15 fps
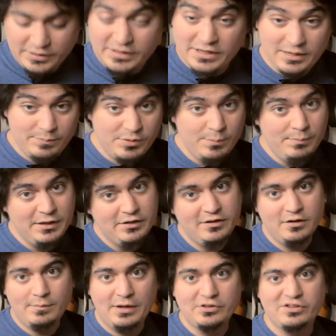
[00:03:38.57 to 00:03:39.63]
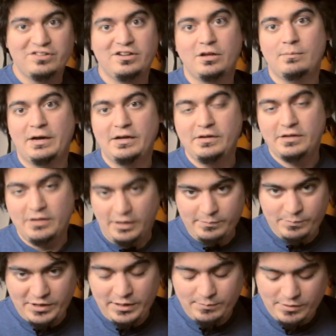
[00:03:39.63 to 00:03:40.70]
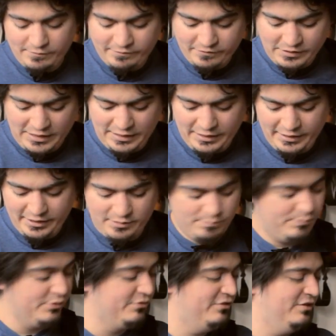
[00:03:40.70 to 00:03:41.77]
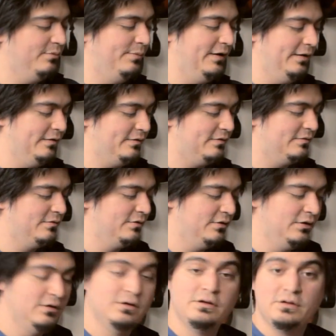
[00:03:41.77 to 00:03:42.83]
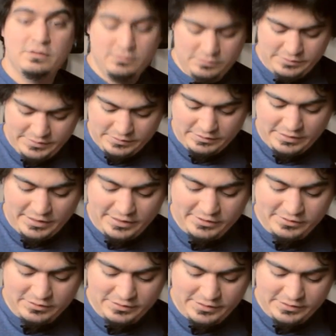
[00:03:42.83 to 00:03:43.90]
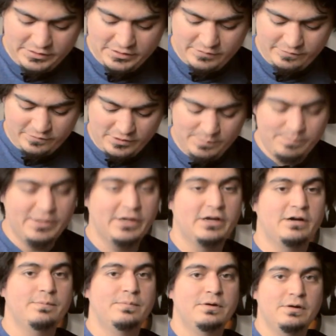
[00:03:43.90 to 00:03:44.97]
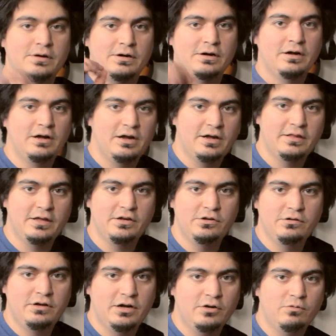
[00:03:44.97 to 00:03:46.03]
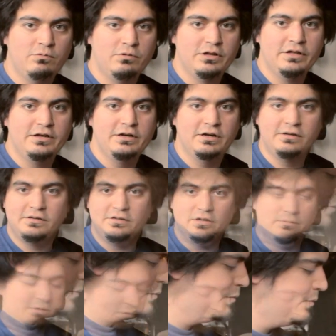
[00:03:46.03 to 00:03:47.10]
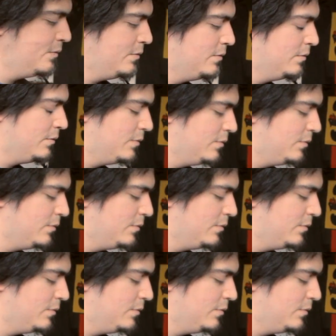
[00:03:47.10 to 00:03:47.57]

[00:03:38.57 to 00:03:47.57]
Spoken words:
keep the mids at about the same, I keep them flat and boost the bass. Now I isolate the front pickup and then you get a really nice dubby tone.